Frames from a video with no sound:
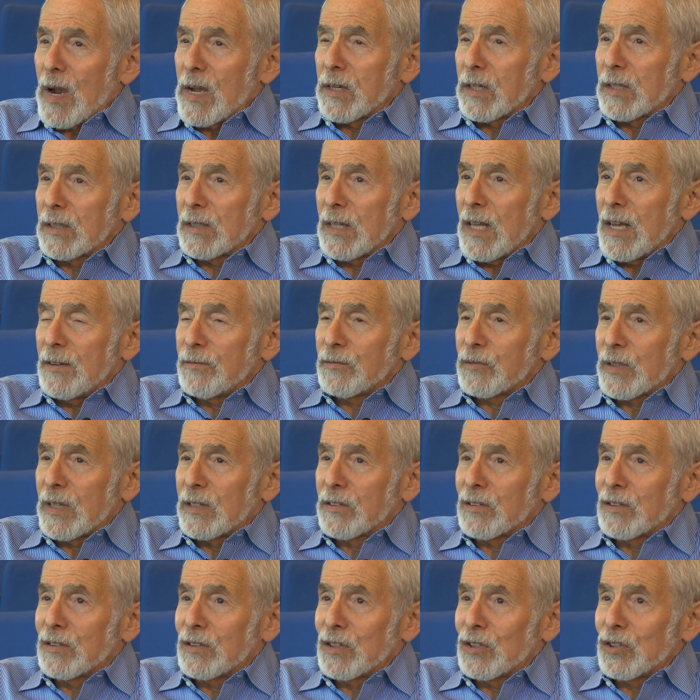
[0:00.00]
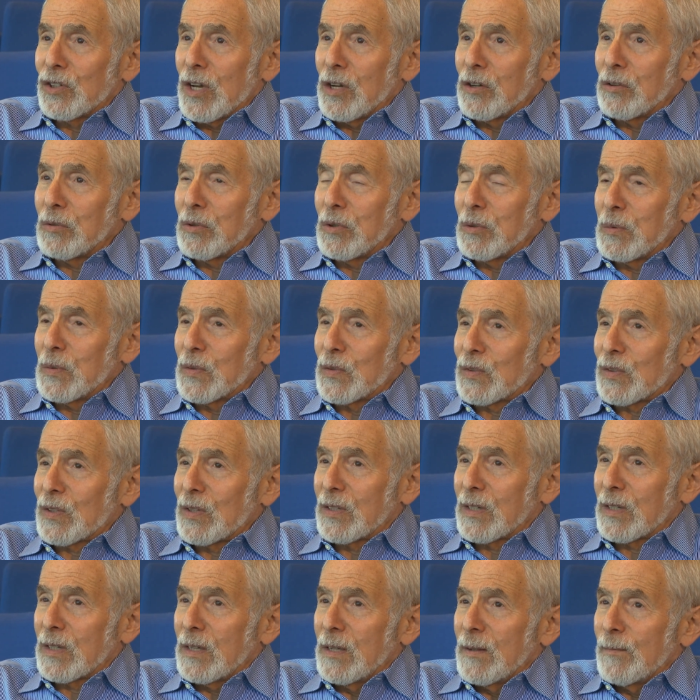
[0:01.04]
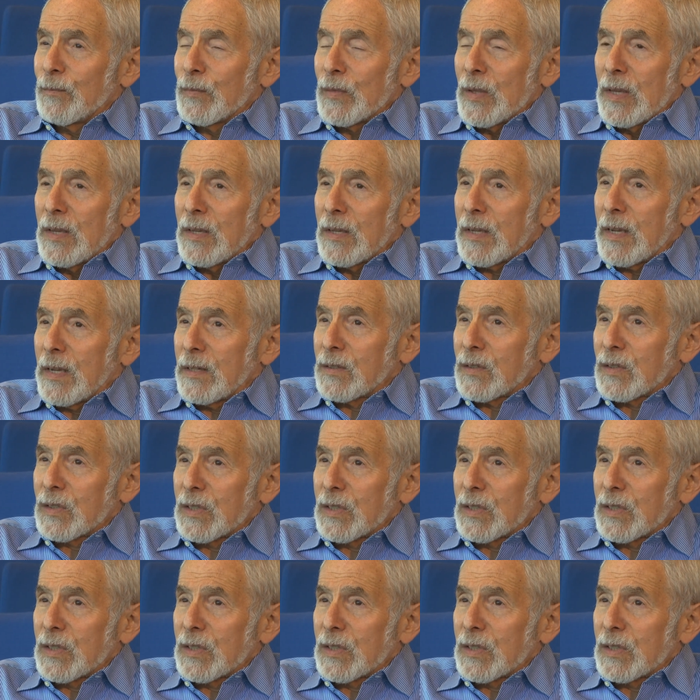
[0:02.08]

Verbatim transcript: right and left, and you didn't know who was going to get